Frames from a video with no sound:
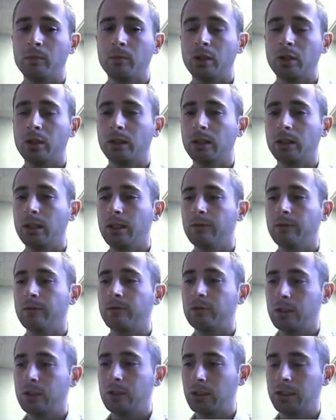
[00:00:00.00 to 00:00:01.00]
the book
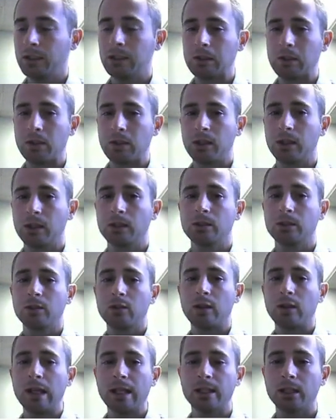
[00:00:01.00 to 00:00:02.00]
if your ears are
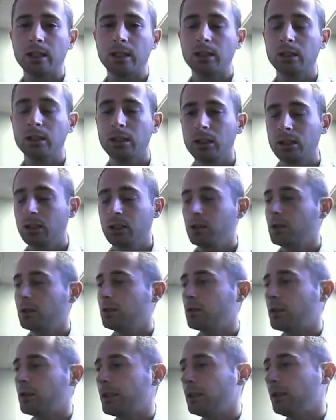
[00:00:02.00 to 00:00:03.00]
trained to
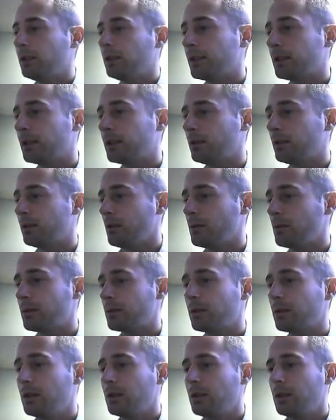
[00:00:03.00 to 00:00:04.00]
listen to
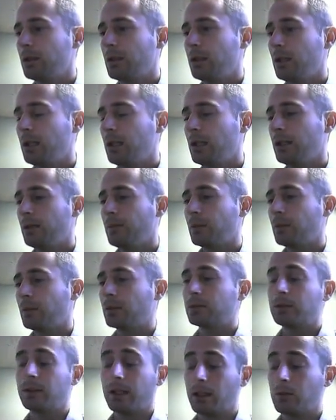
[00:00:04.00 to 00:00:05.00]
those,
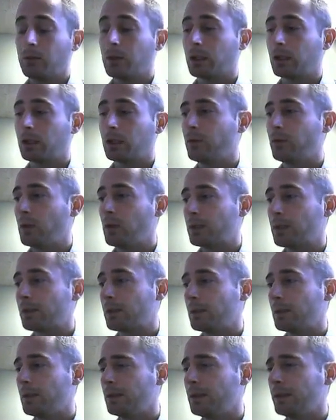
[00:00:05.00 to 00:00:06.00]
or to that quicker
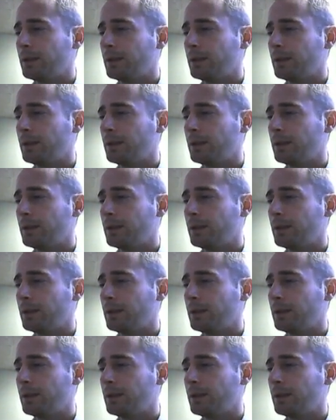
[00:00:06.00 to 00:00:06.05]
voice.